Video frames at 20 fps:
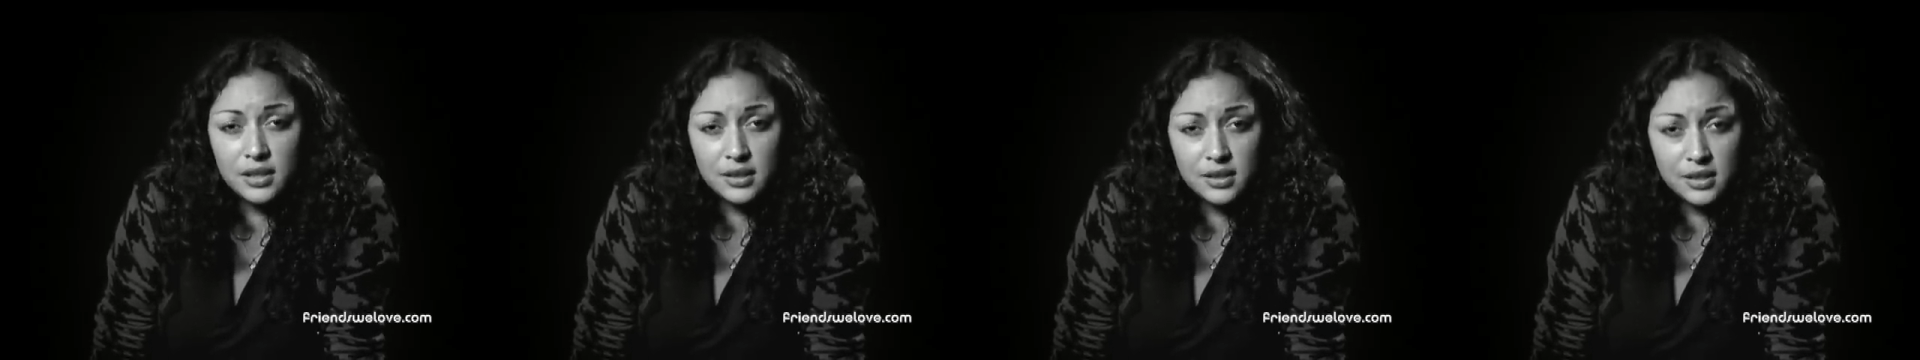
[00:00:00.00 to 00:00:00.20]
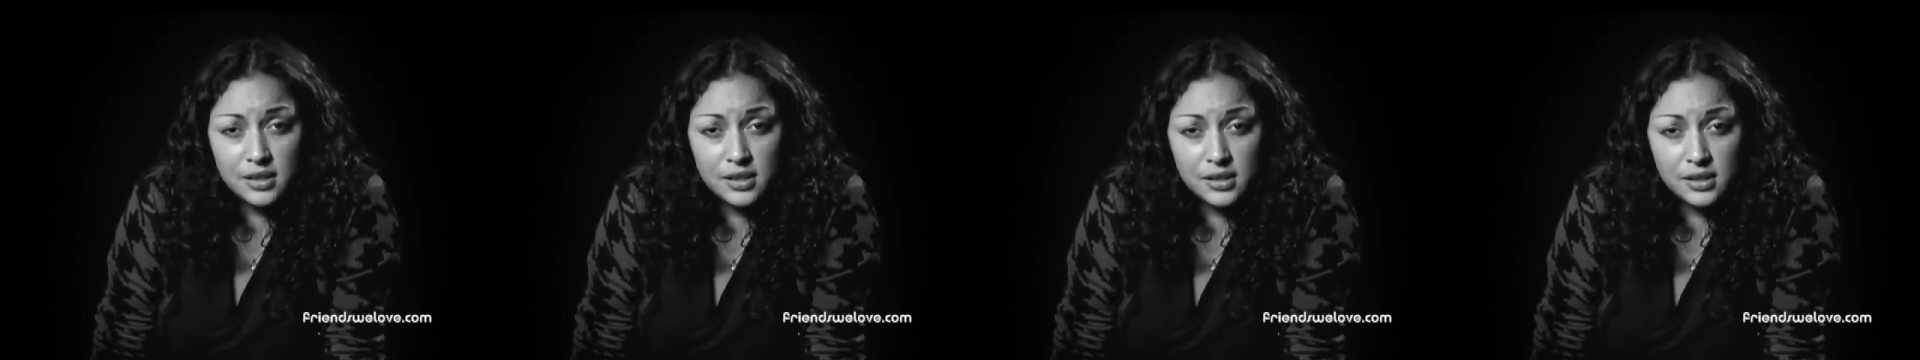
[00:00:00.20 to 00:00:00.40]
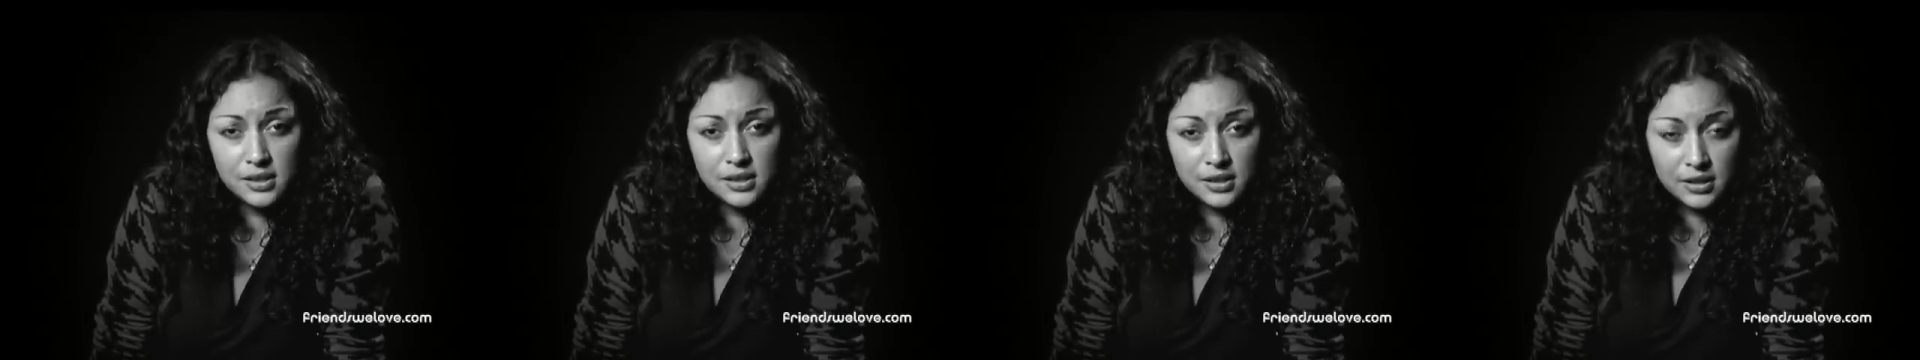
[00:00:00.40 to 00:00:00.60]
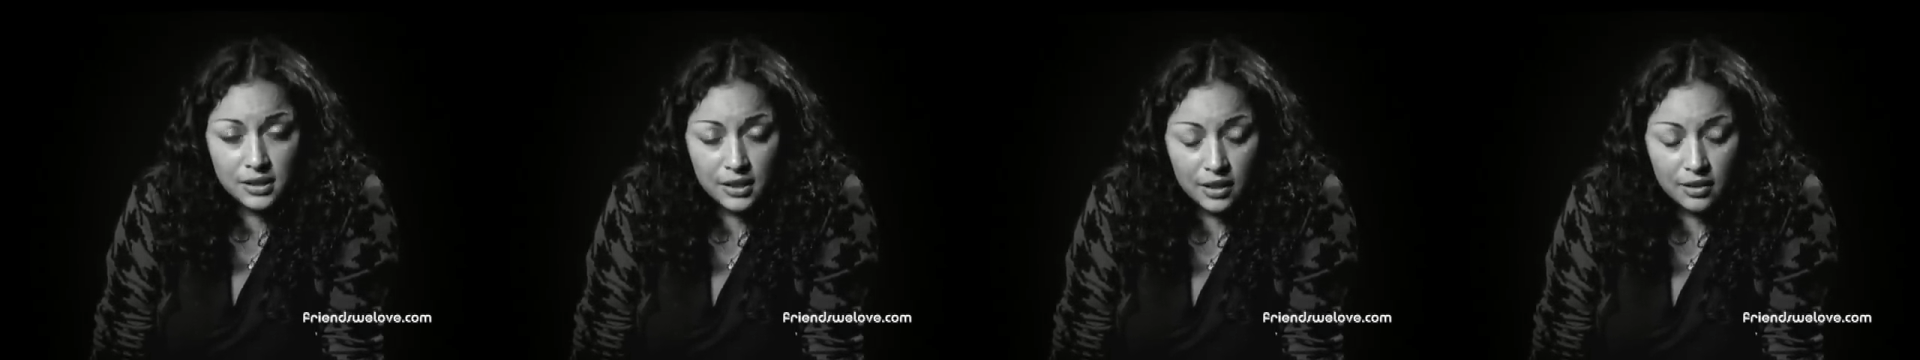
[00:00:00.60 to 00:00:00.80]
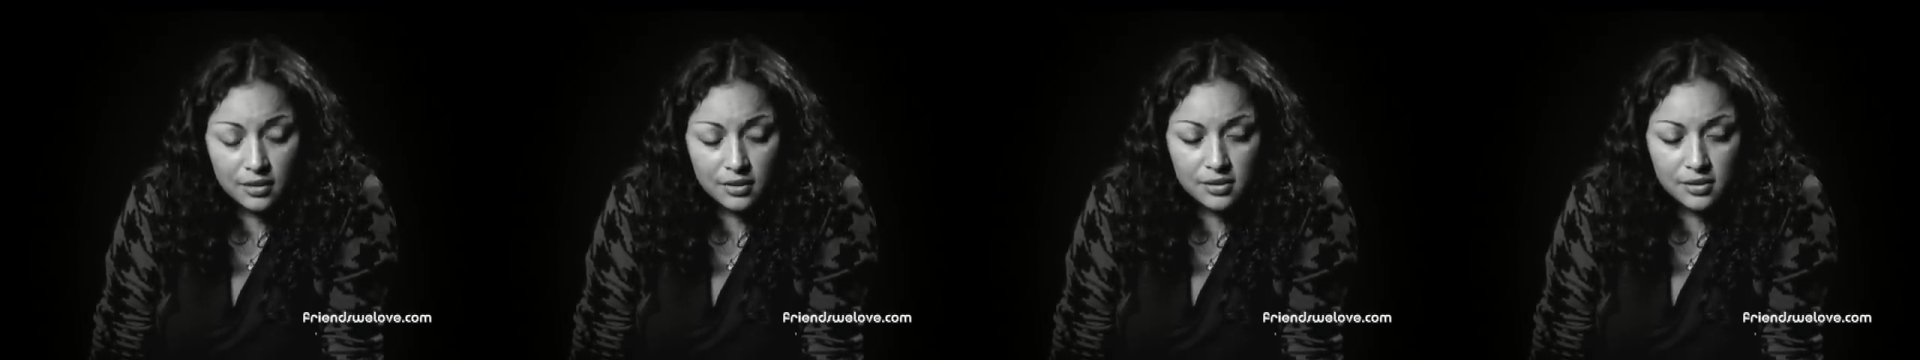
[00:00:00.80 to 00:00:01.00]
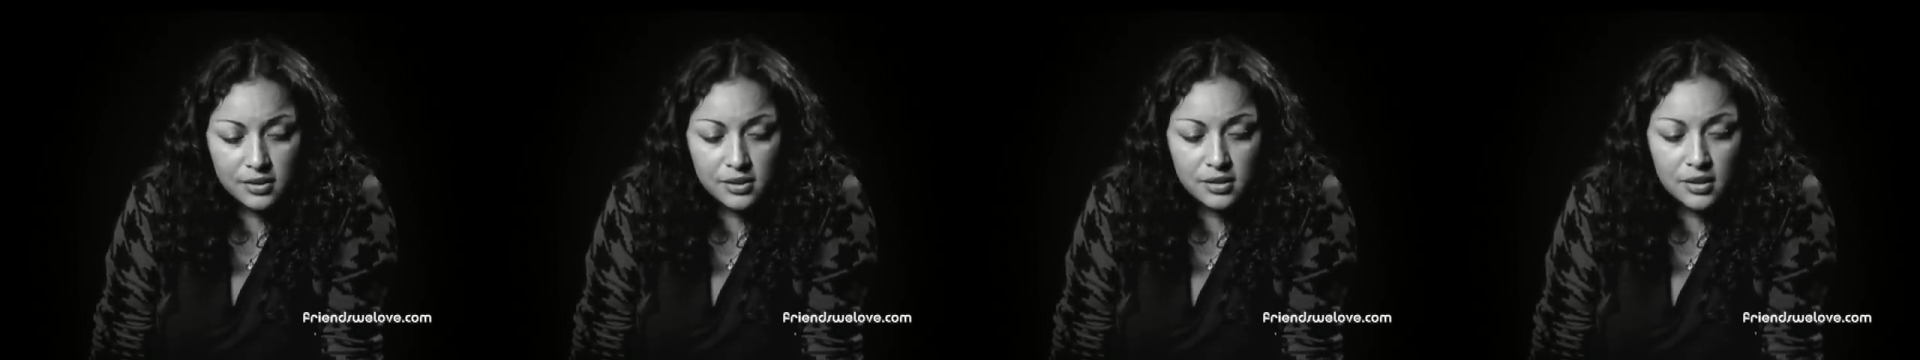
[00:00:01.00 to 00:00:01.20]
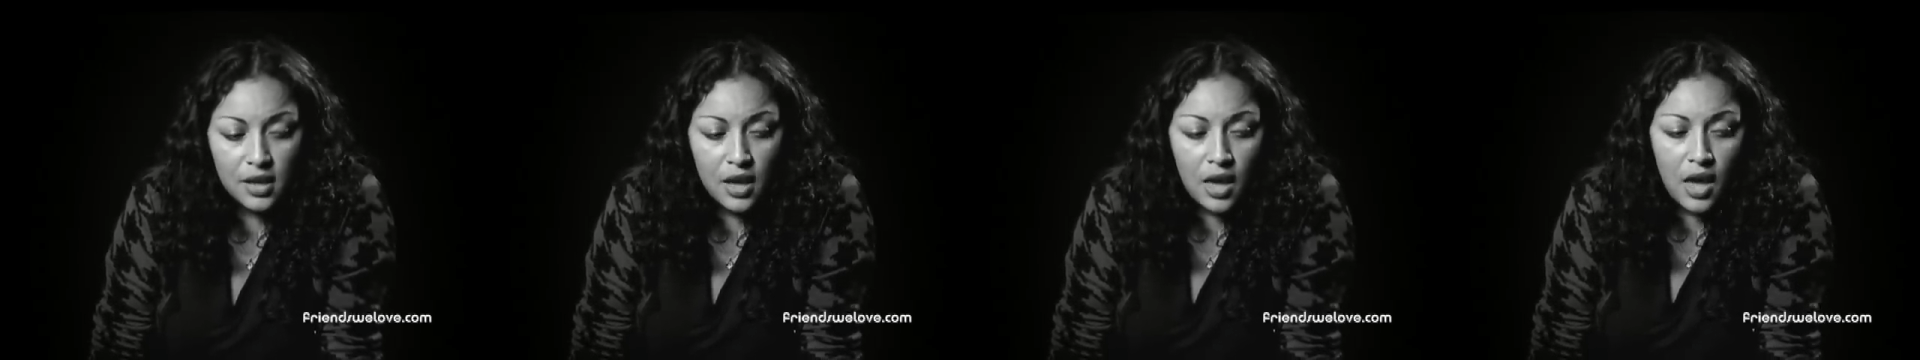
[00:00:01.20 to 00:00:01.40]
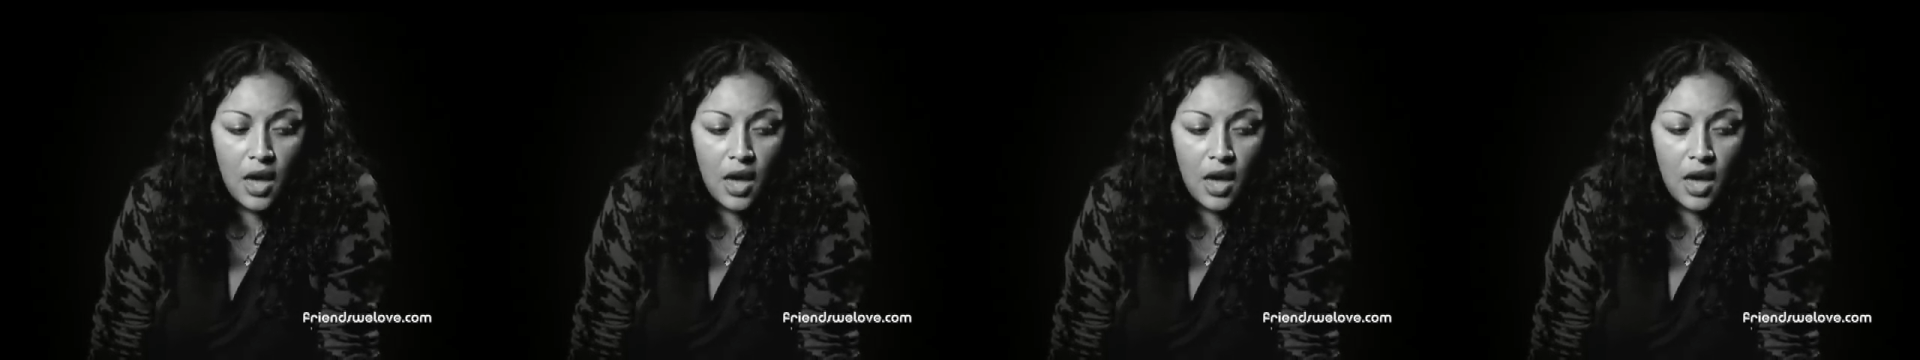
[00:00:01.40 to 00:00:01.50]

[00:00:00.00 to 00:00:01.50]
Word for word: ideas, and skills